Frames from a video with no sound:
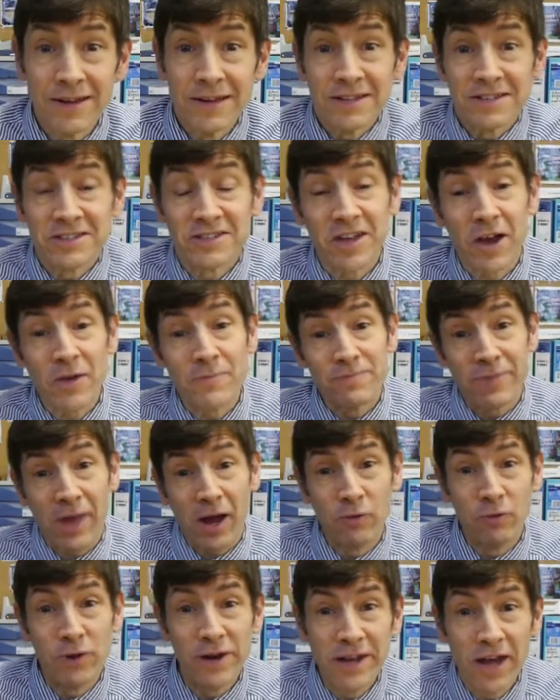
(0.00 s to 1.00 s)
So I
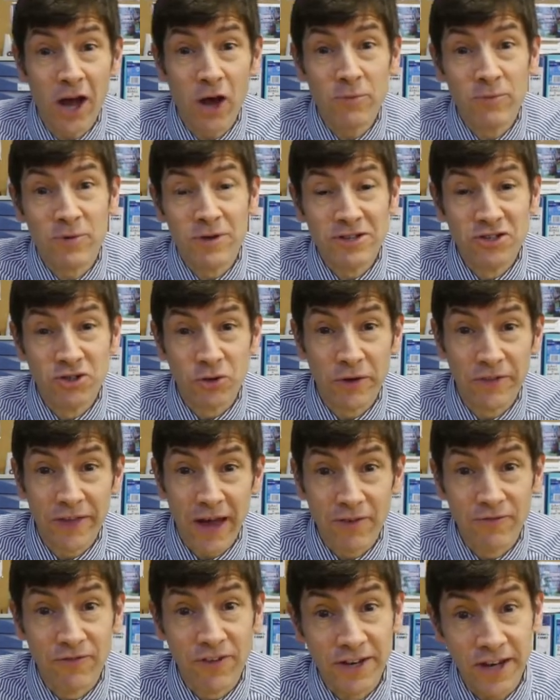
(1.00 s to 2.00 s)
really hope you enjoyed
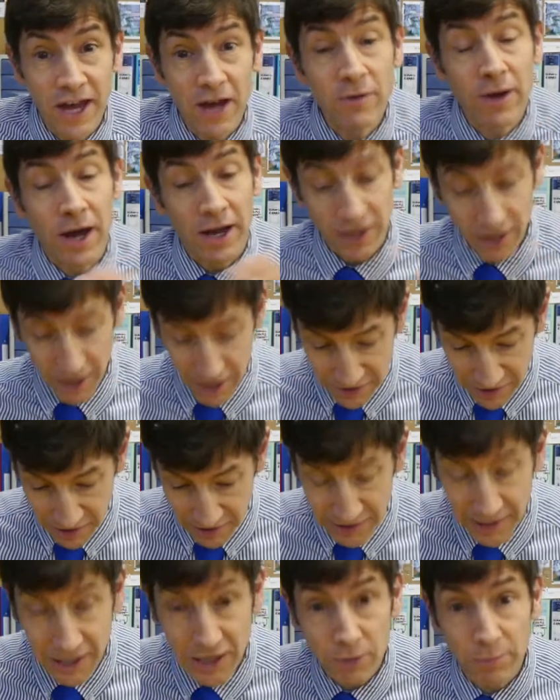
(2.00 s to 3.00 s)
that video and learnt a
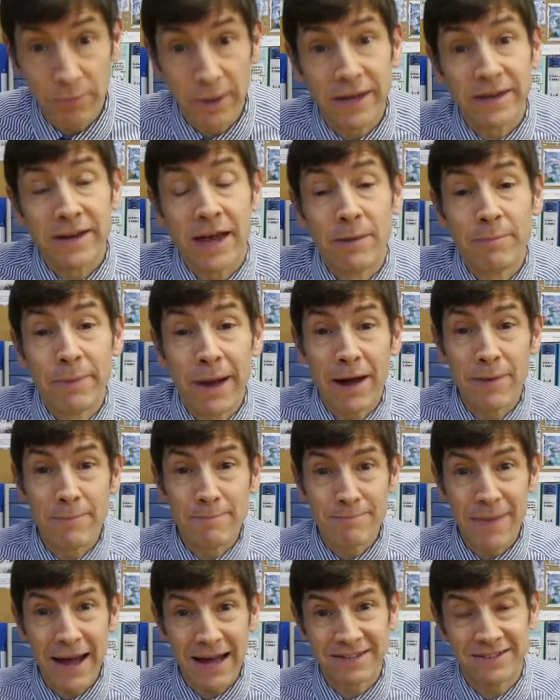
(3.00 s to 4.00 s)
little bit about
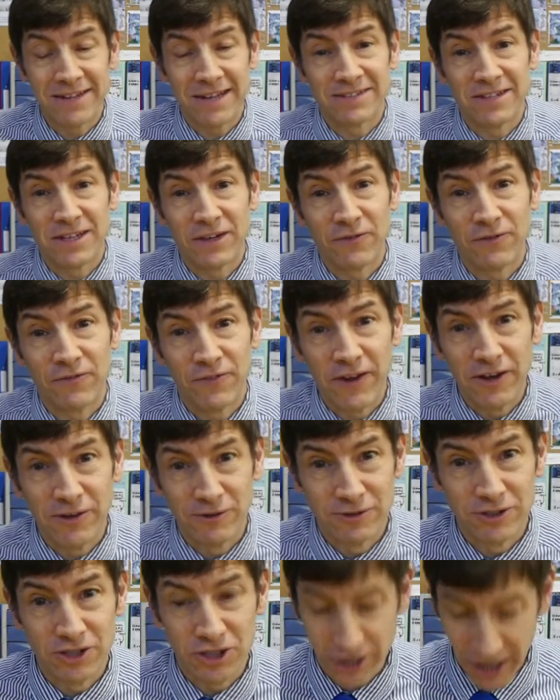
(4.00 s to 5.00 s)
magnetic
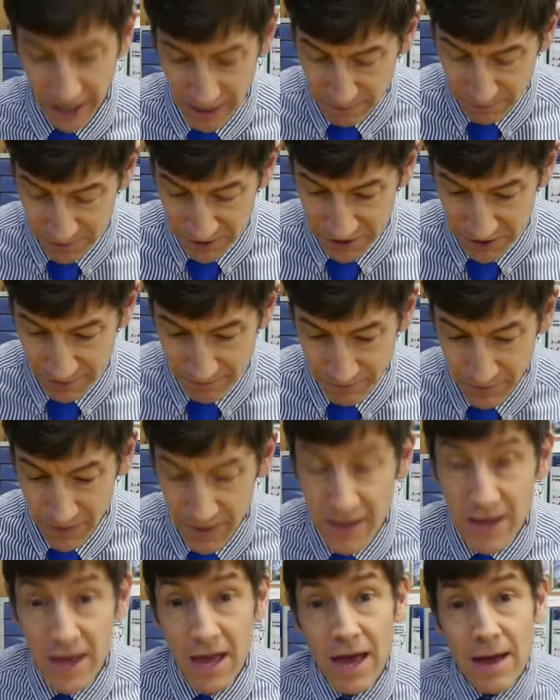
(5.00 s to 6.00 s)
field shapes.
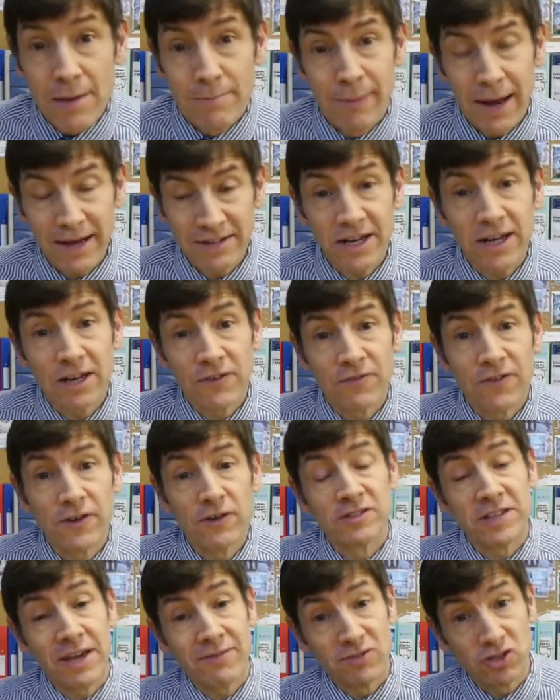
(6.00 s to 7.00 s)
Magnetic
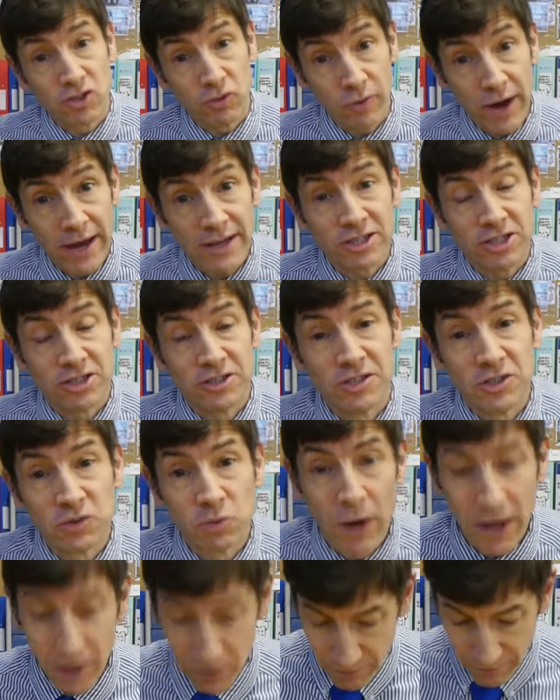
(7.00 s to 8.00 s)
fields have a direction as
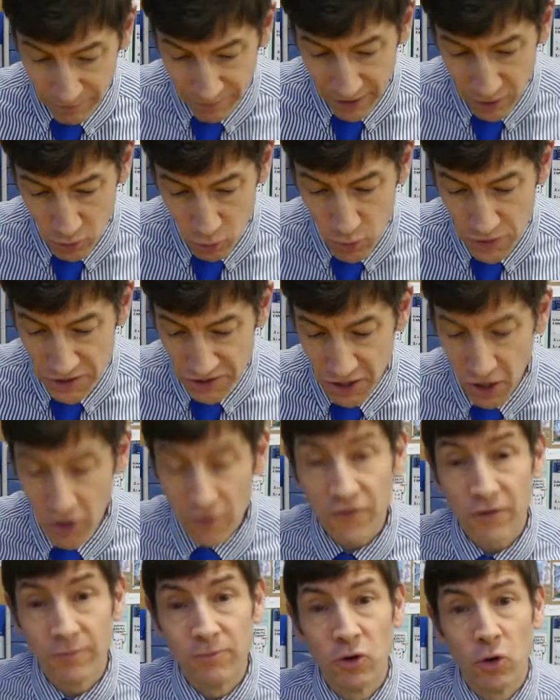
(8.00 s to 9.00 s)
well. They always go
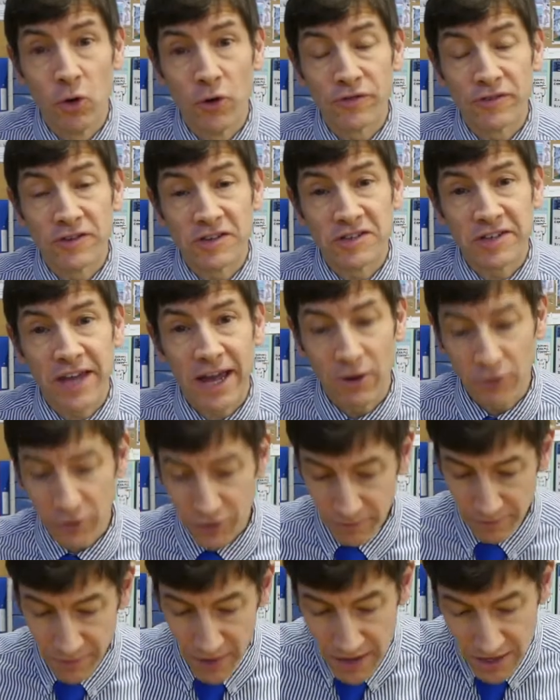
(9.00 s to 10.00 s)
from north to
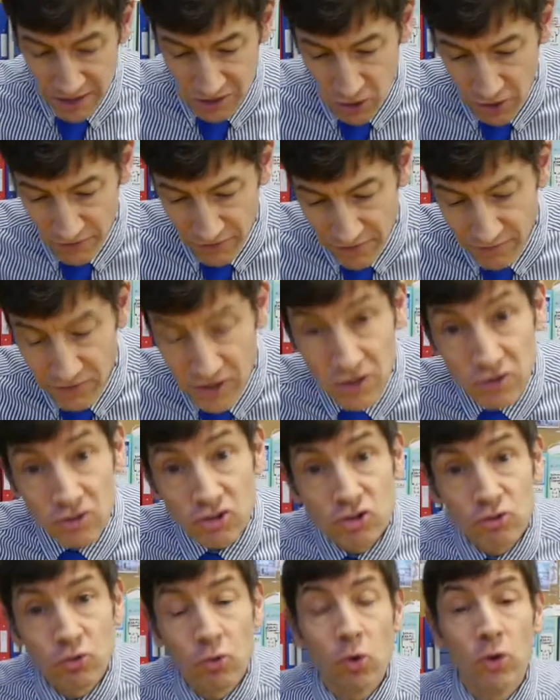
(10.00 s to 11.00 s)
south. So if ever you
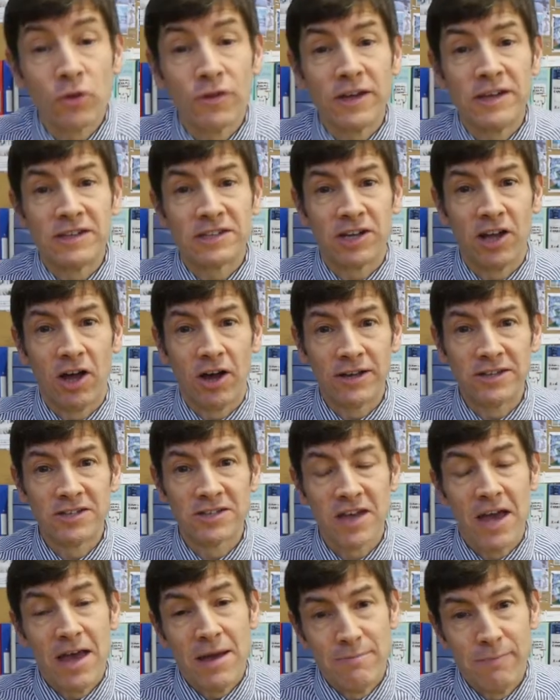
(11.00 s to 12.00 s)
draw these
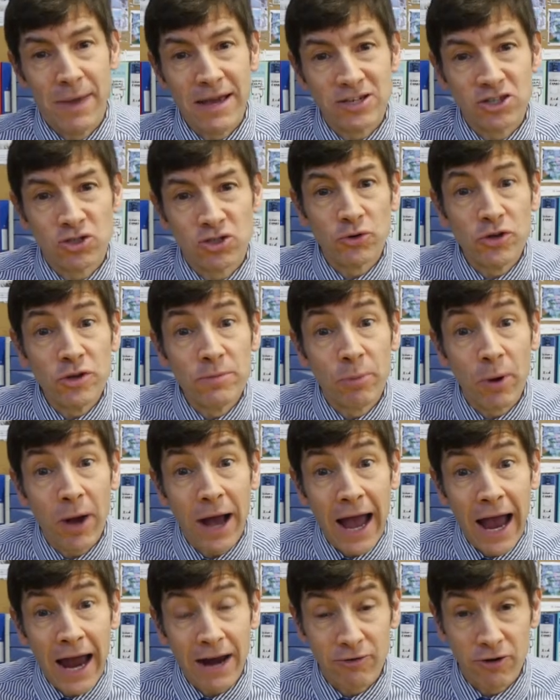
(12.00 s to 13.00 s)
lines, make you put
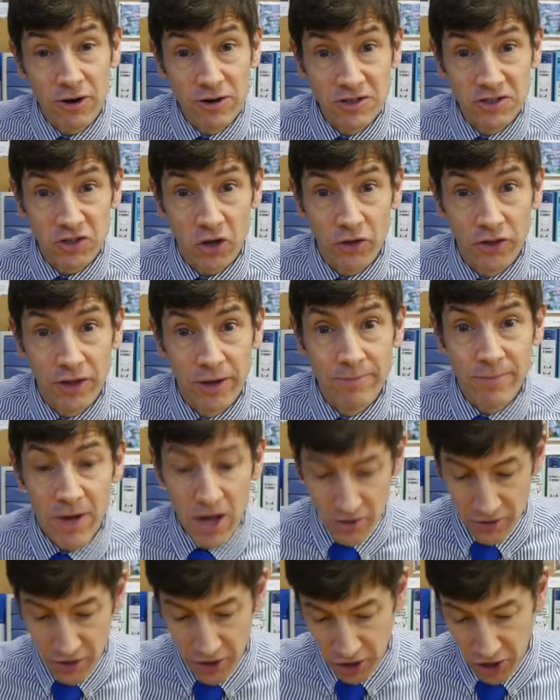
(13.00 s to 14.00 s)
arrows on them
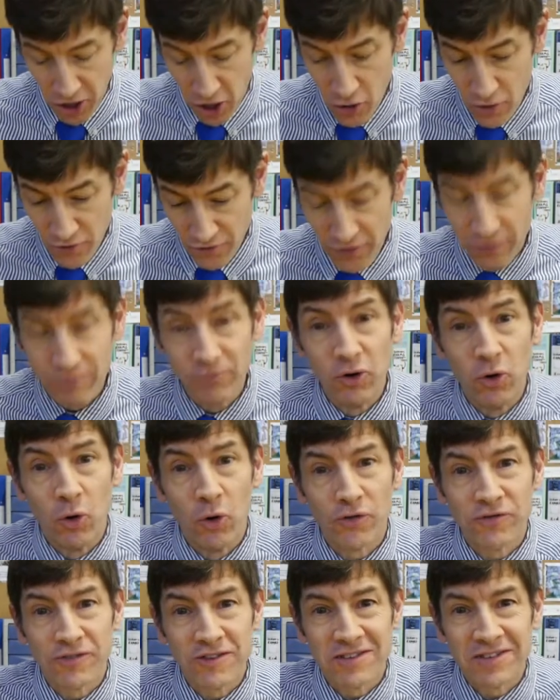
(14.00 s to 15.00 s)
that go from
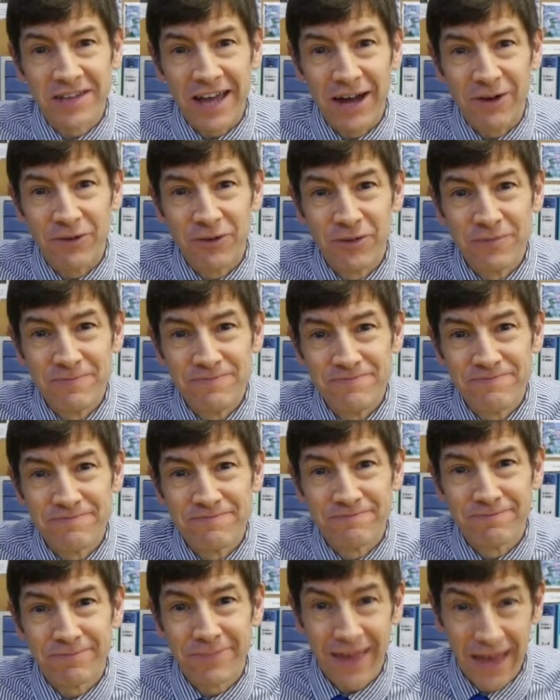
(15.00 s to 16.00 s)
north to south.
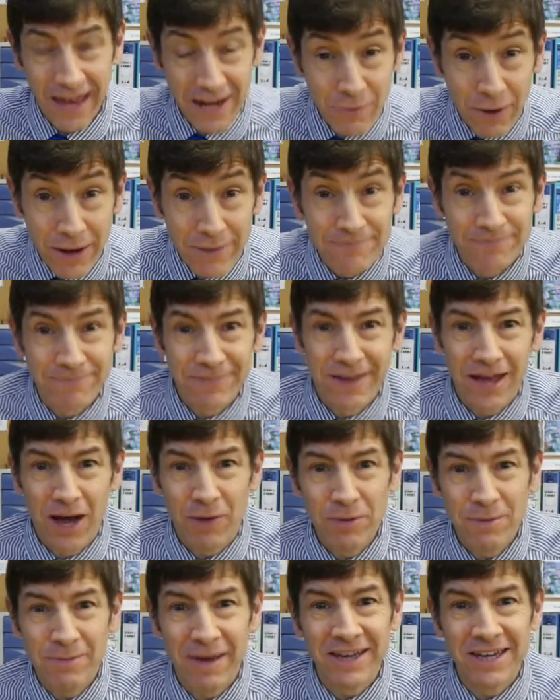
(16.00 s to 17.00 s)
Anyway, I'll
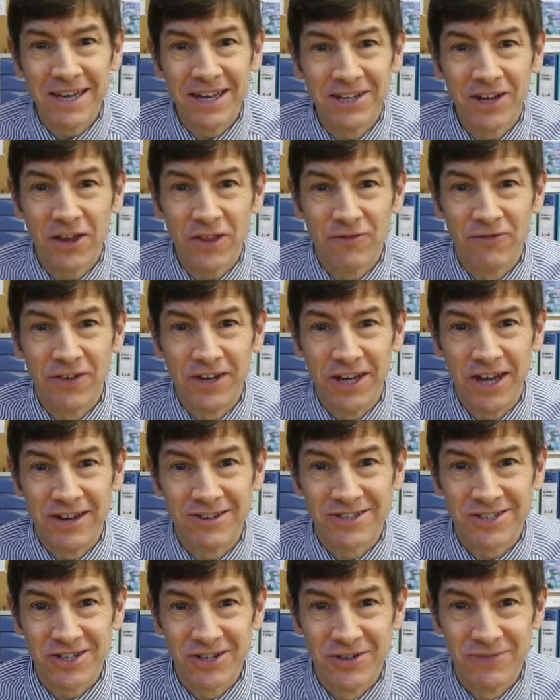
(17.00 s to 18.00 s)
be making another video
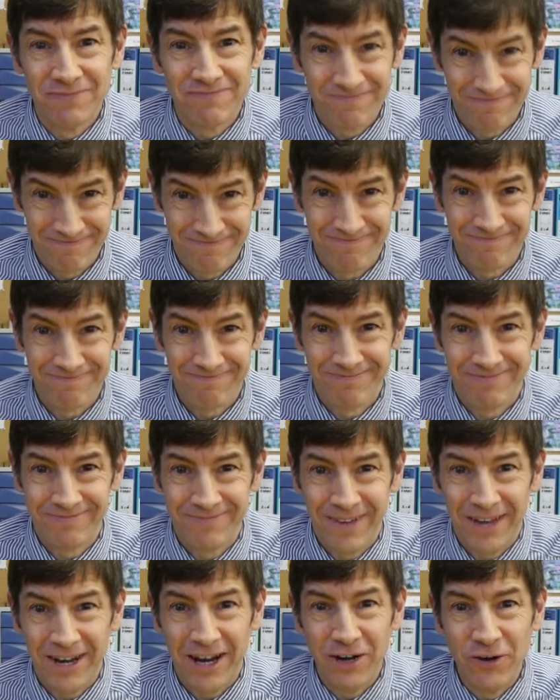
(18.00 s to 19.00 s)
soon
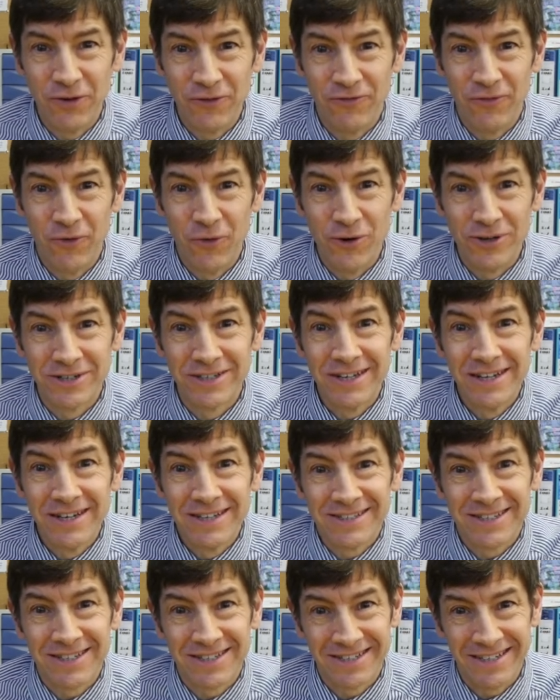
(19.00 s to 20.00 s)
and I look forward
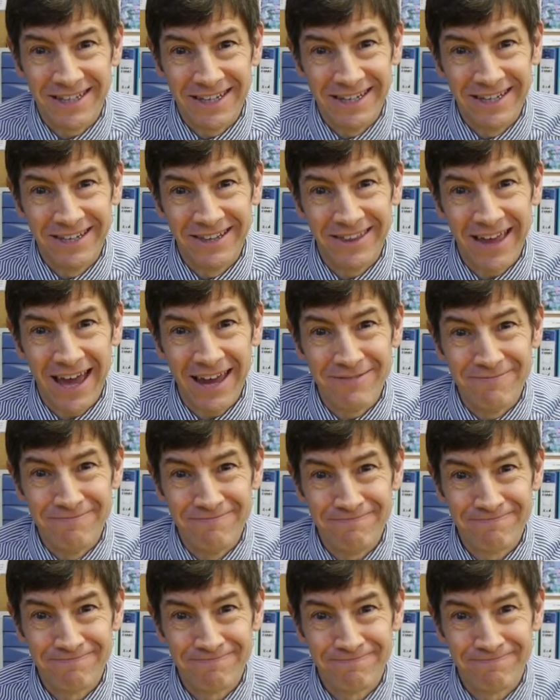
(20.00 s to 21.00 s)
to seeing you then.